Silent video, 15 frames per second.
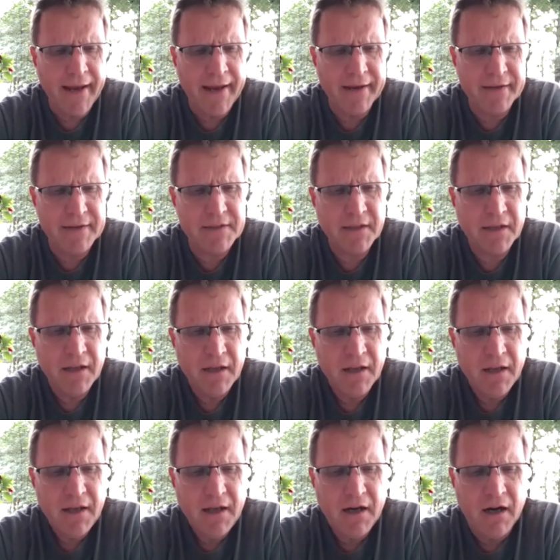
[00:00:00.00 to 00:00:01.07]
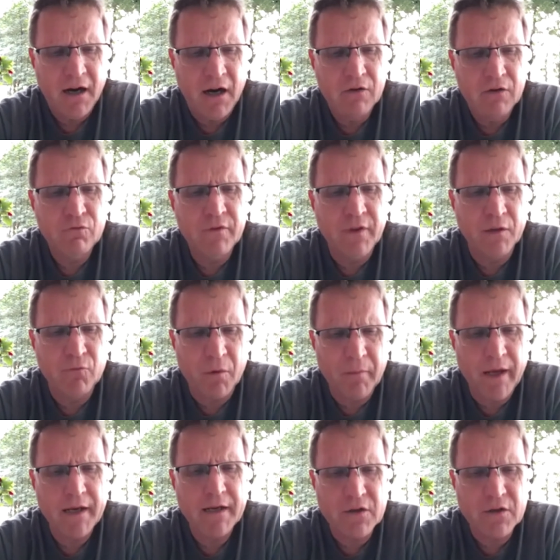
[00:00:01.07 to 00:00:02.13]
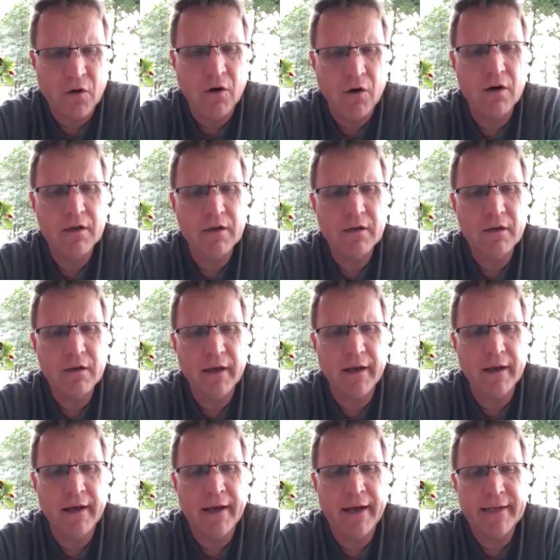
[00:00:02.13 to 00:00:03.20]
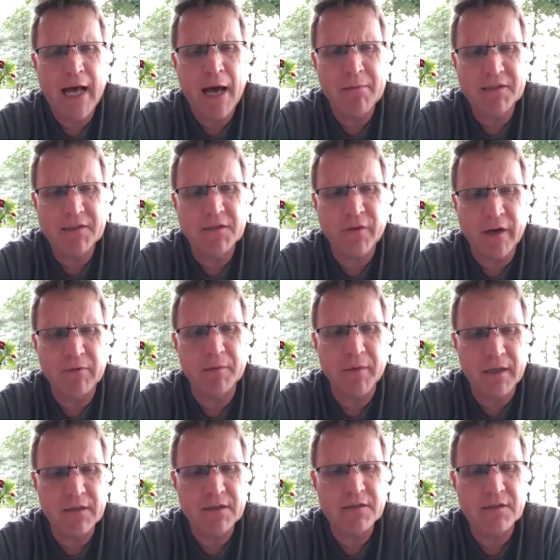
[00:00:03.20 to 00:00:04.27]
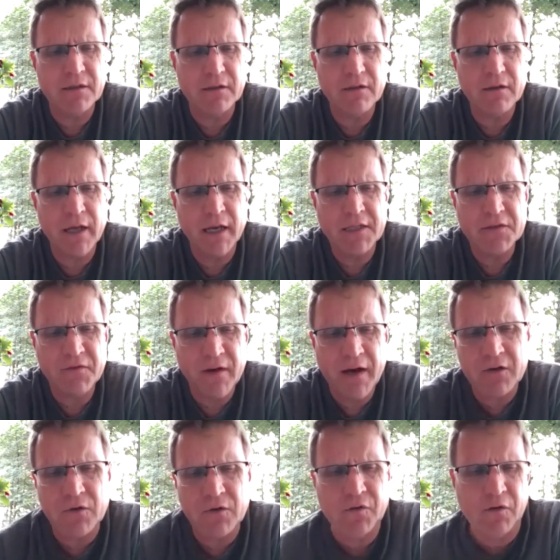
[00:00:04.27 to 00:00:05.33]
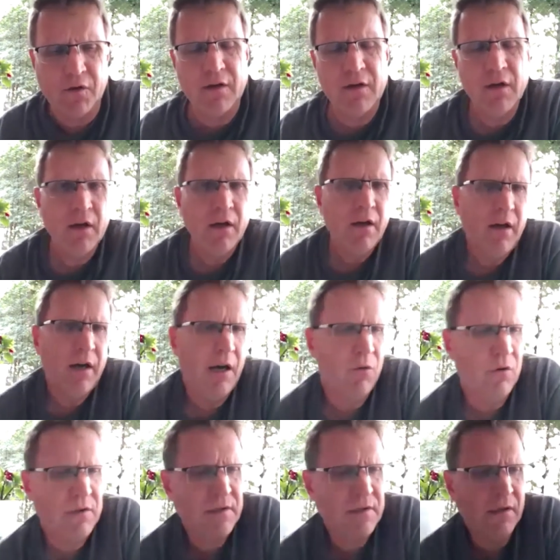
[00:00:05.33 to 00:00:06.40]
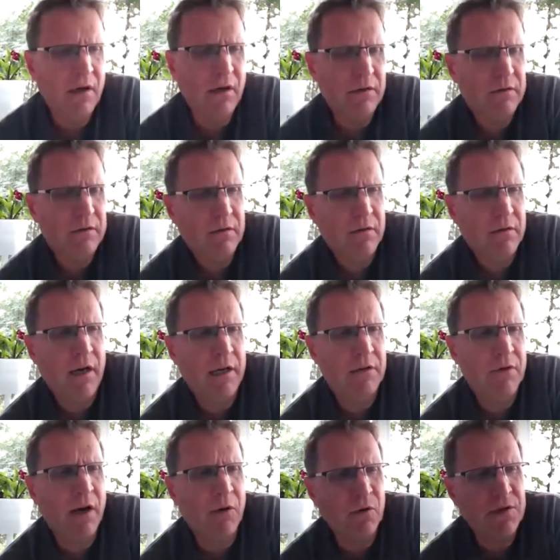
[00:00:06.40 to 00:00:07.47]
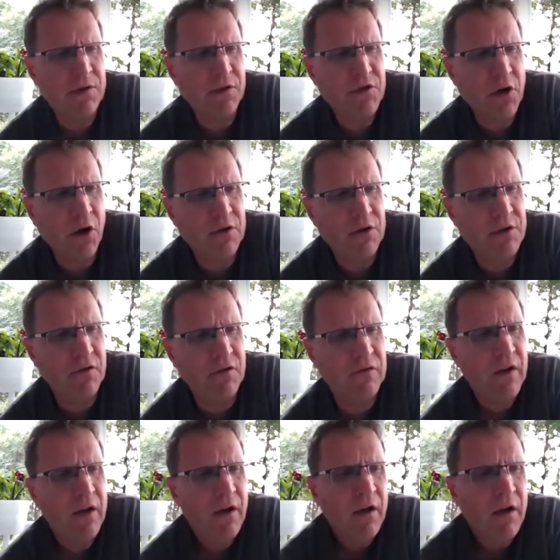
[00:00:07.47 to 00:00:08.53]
and um, then remained on at Abington Family Medicine as faculty, I was, uh, I, I, was in charge of,